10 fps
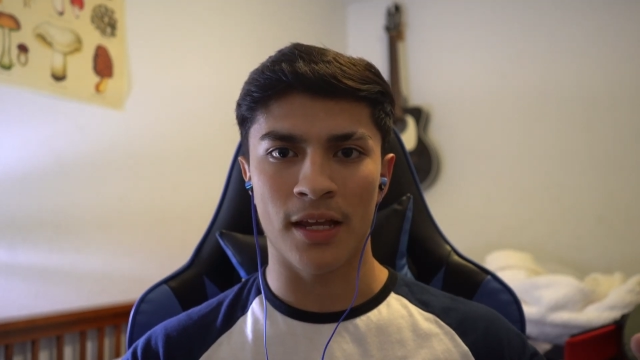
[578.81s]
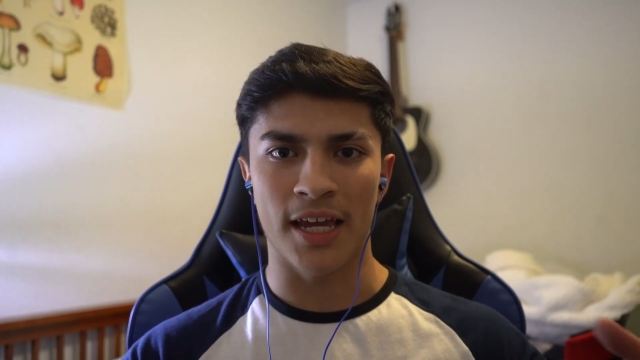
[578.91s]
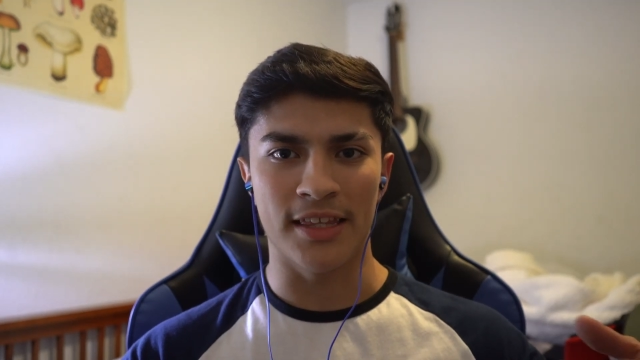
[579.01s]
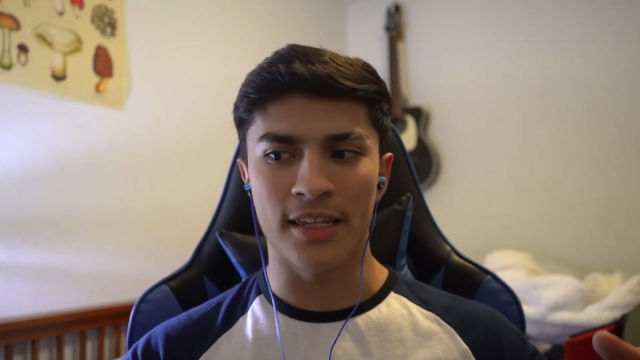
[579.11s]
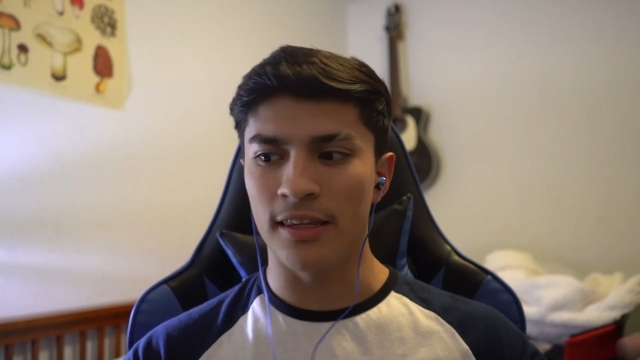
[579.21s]

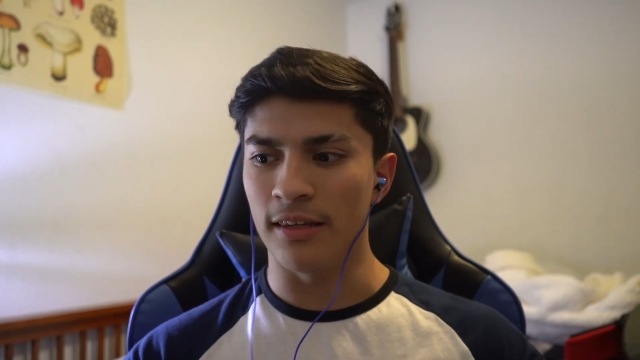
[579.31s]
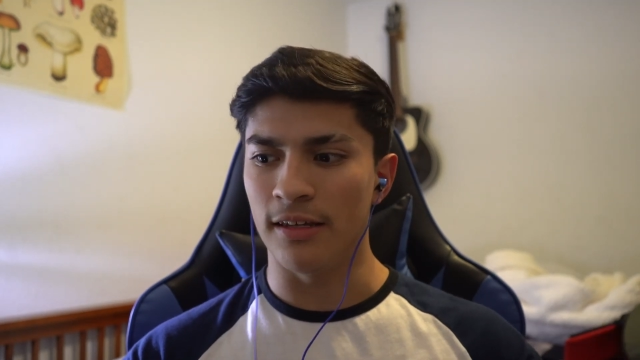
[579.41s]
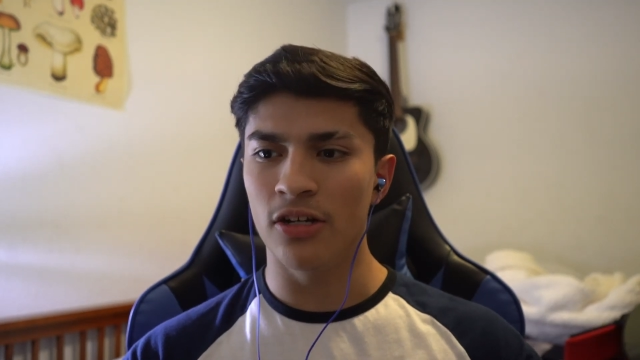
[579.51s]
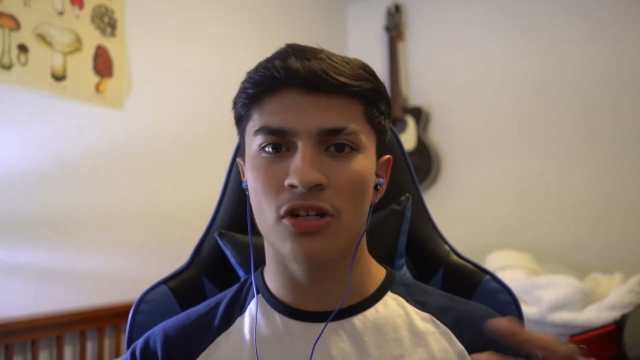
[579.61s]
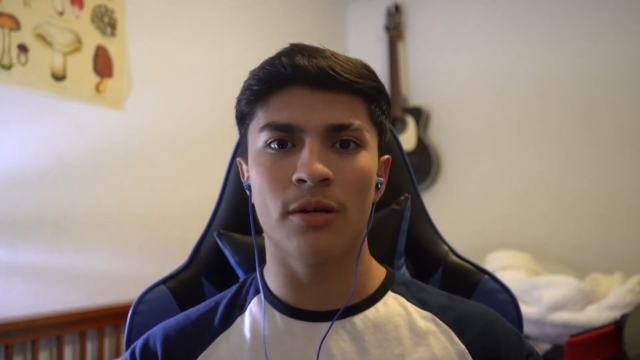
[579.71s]
And then
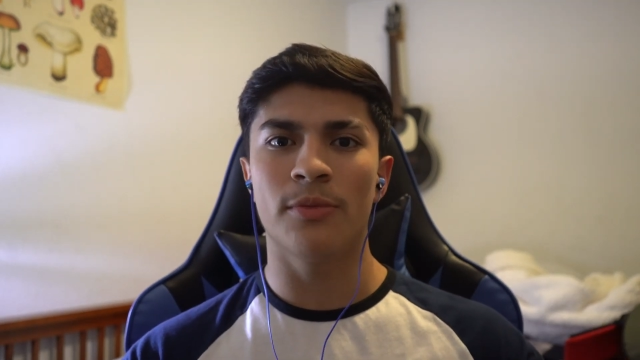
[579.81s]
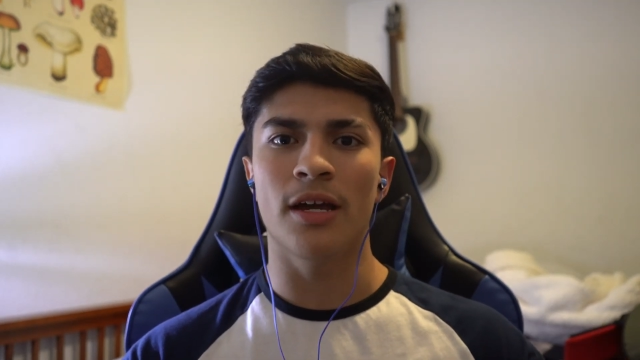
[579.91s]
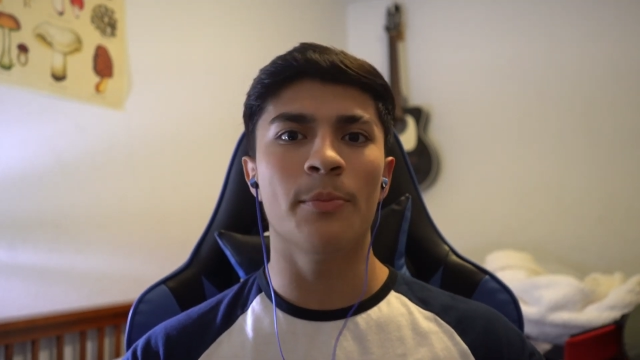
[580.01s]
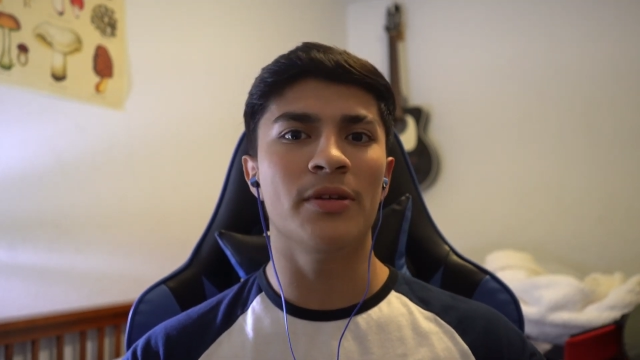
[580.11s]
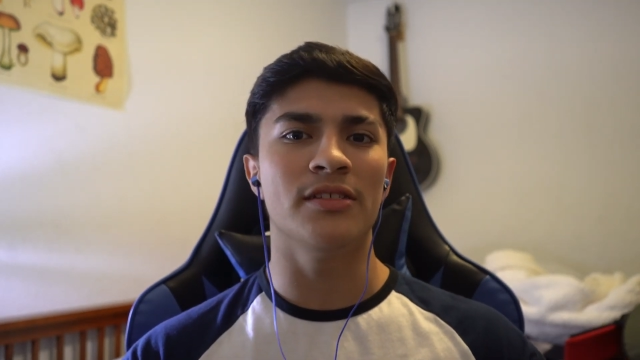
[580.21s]
here come the
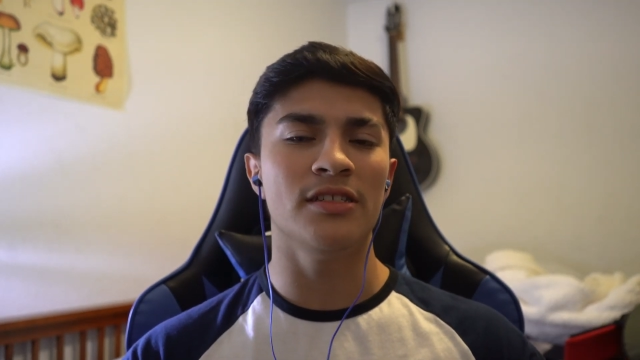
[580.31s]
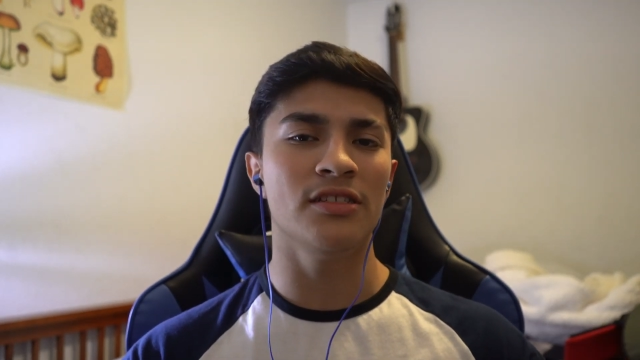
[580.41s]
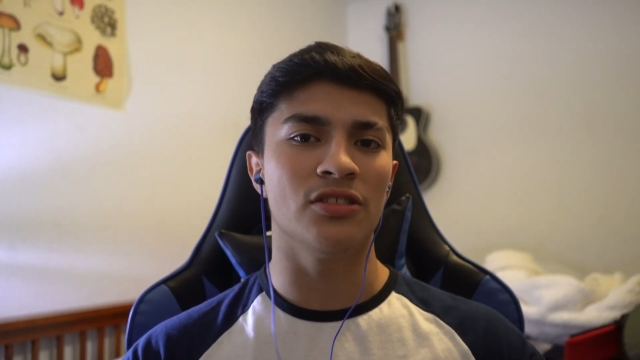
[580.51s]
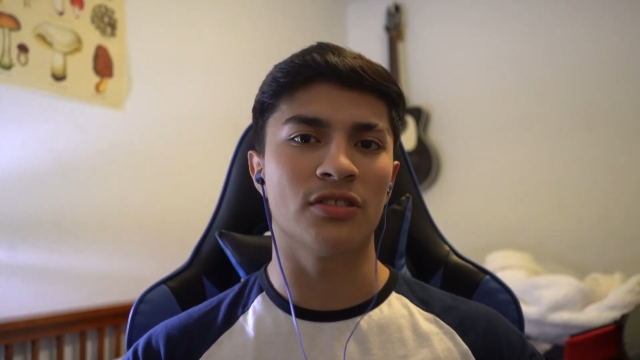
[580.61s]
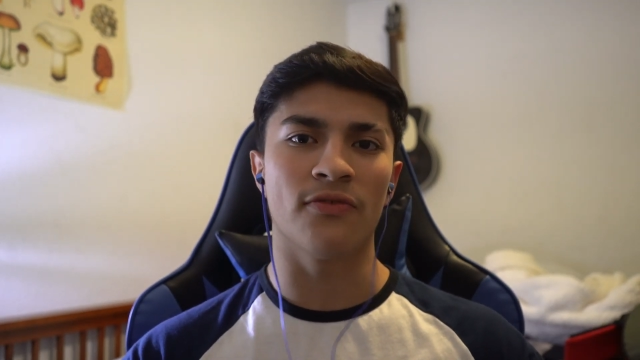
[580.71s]

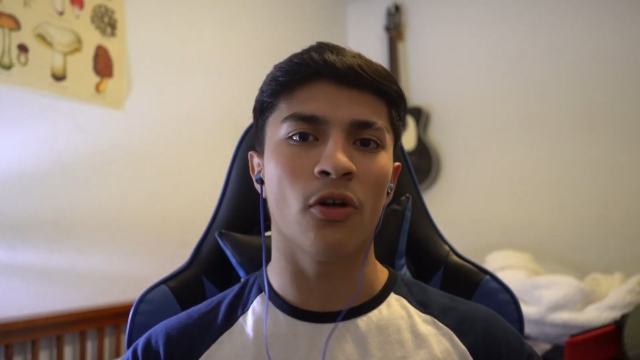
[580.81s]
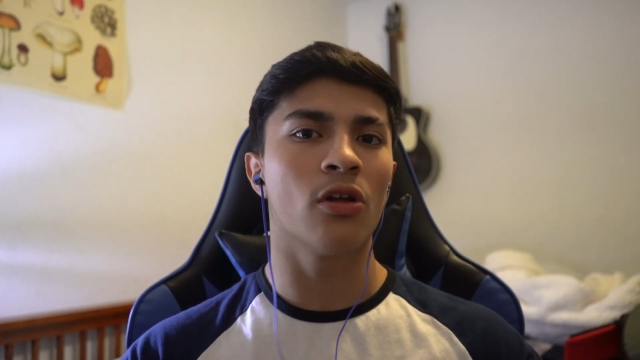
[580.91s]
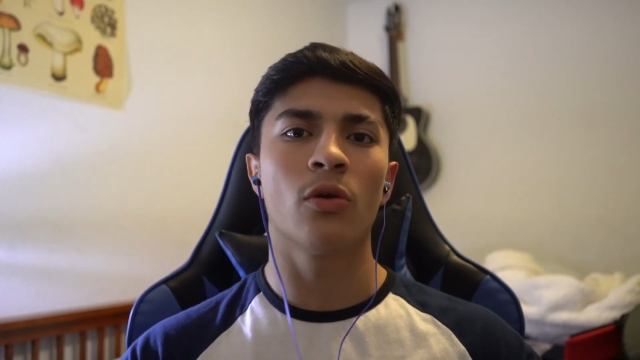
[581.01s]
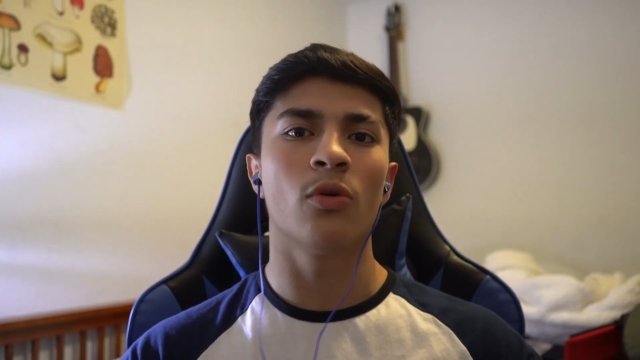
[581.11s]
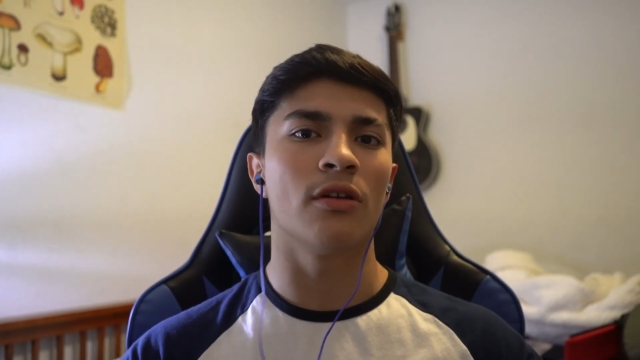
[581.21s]
NPCs just
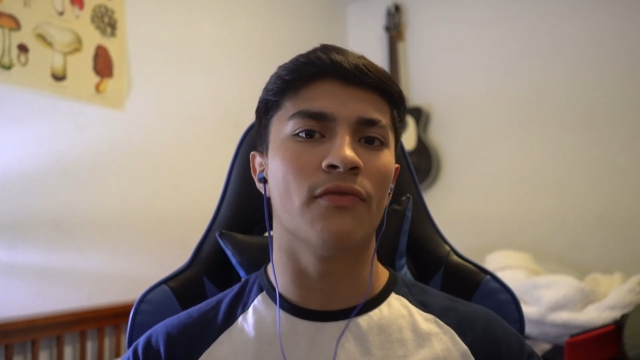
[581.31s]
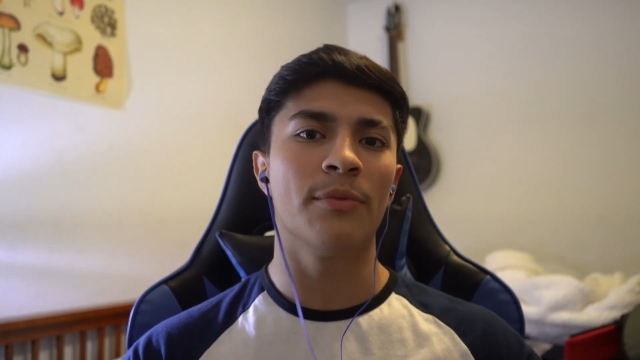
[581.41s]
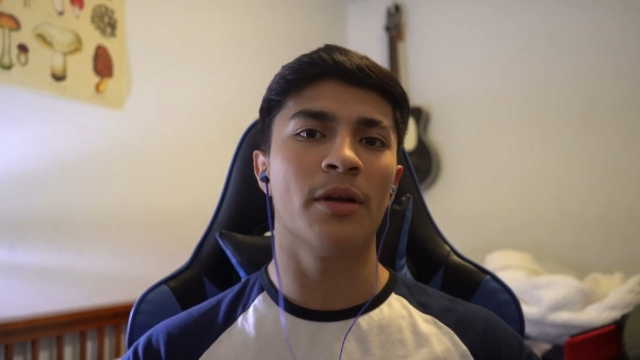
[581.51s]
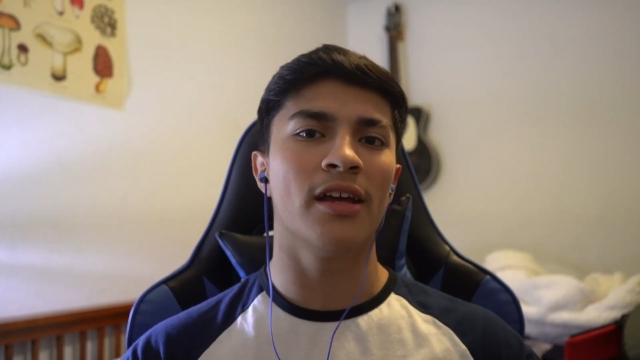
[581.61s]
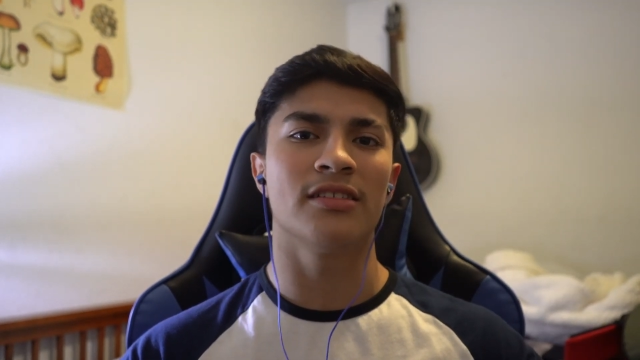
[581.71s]
following what
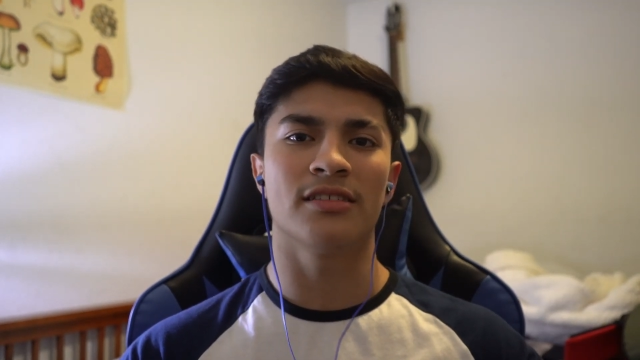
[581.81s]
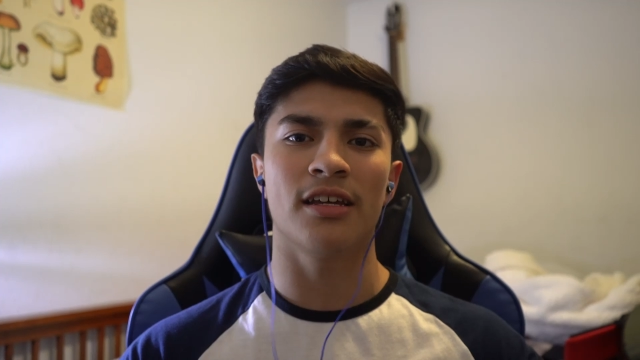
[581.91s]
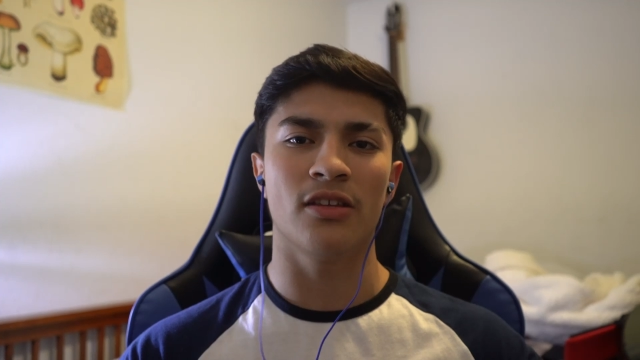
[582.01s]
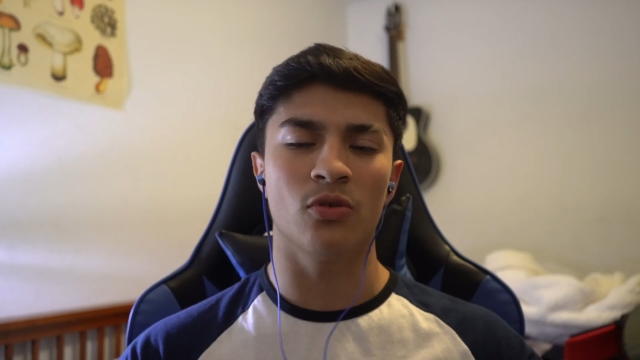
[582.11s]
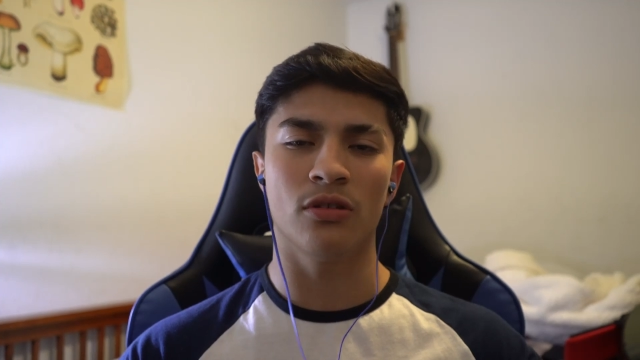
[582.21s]
feminized
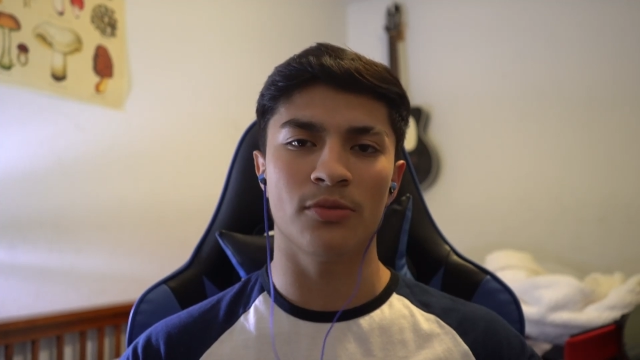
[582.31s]
society told them